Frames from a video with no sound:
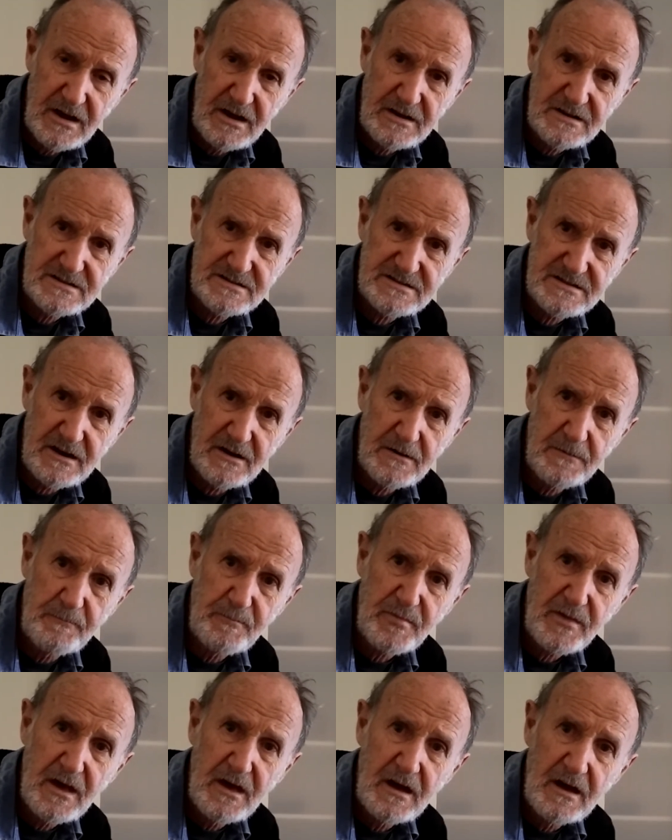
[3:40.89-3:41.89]
So,
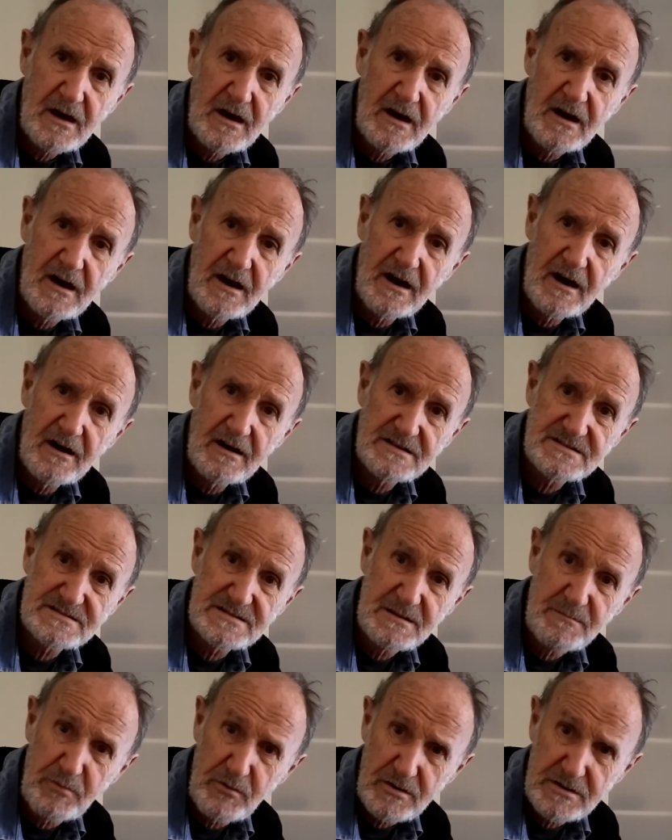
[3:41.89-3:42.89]

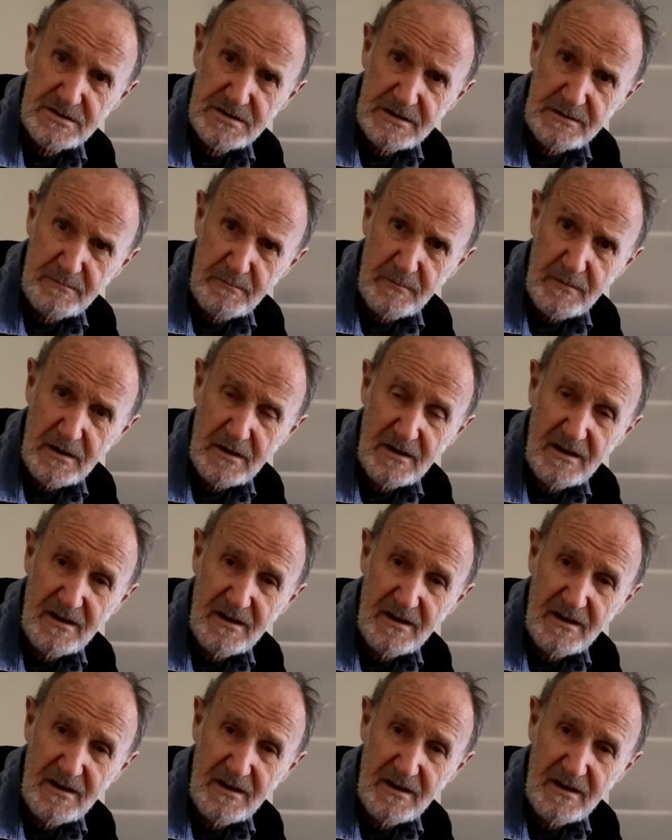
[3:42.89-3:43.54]
simple tip,